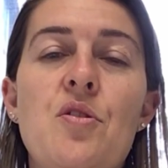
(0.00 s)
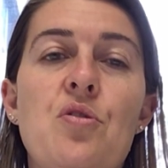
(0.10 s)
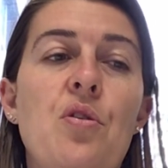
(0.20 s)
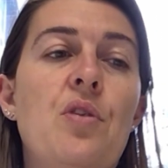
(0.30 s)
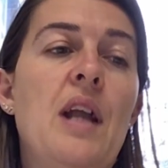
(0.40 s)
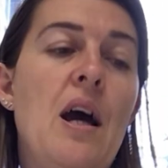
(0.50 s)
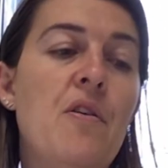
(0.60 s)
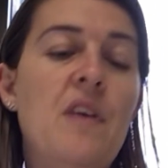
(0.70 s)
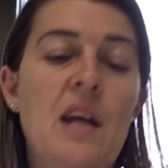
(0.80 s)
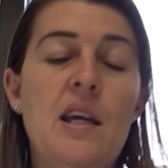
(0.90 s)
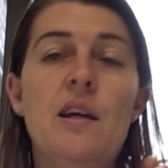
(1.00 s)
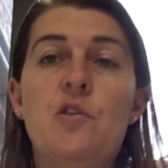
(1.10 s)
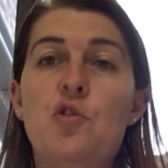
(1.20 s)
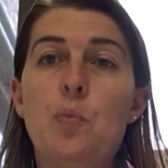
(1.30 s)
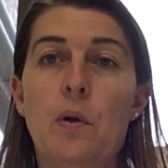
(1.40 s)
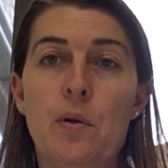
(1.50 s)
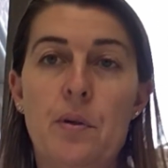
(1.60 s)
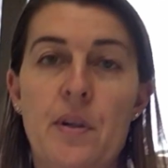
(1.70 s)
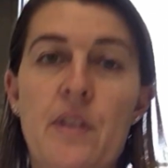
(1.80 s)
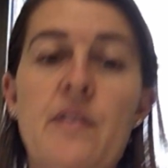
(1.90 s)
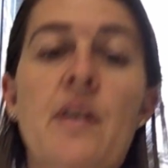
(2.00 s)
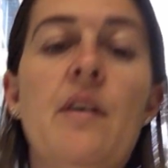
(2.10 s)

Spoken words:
So now that I explored